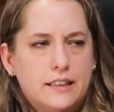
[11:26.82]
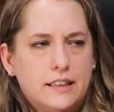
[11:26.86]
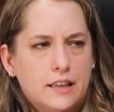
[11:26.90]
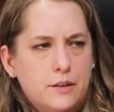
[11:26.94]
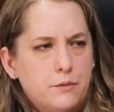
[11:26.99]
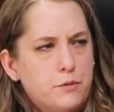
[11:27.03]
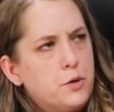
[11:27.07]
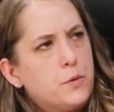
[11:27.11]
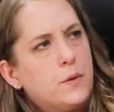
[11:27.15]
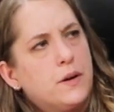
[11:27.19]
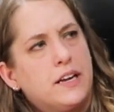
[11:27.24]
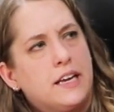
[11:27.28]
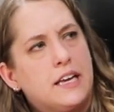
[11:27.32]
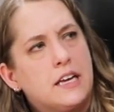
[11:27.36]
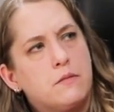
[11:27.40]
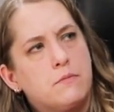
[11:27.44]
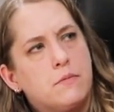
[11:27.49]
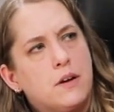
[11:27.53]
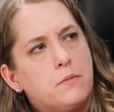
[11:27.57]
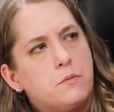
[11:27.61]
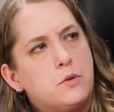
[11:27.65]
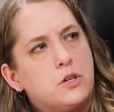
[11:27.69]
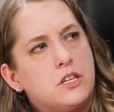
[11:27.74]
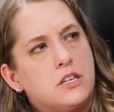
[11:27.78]
Um, do you want to get
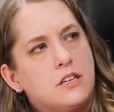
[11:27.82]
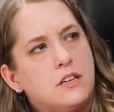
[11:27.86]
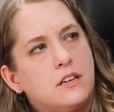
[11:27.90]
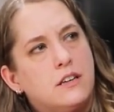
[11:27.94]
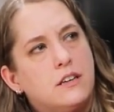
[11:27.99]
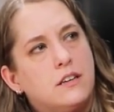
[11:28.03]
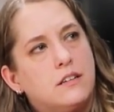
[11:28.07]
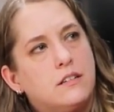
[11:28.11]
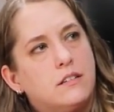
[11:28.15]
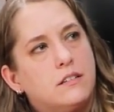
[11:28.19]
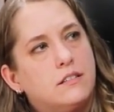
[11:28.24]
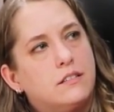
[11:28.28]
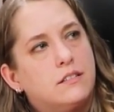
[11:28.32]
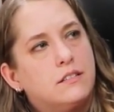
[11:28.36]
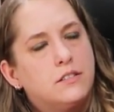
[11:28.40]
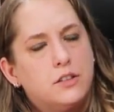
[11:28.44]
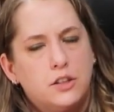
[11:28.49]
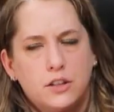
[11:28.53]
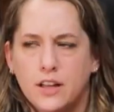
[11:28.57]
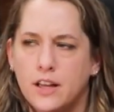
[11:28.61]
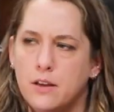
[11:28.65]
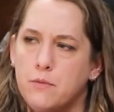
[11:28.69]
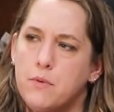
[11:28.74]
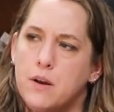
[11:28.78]
in my machine?
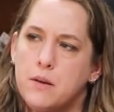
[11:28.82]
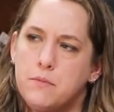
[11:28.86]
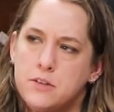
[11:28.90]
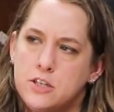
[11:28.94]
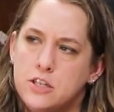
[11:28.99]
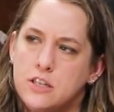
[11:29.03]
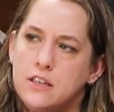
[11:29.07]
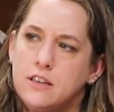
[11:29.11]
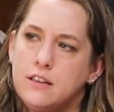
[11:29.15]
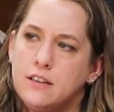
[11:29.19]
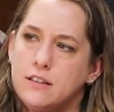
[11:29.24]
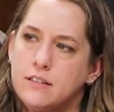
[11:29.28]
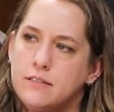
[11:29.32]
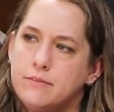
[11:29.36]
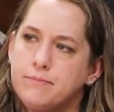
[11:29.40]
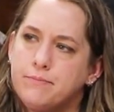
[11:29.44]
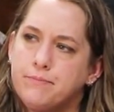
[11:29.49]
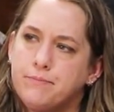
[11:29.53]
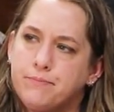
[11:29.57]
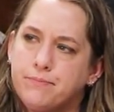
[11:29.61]
Do you like my machine?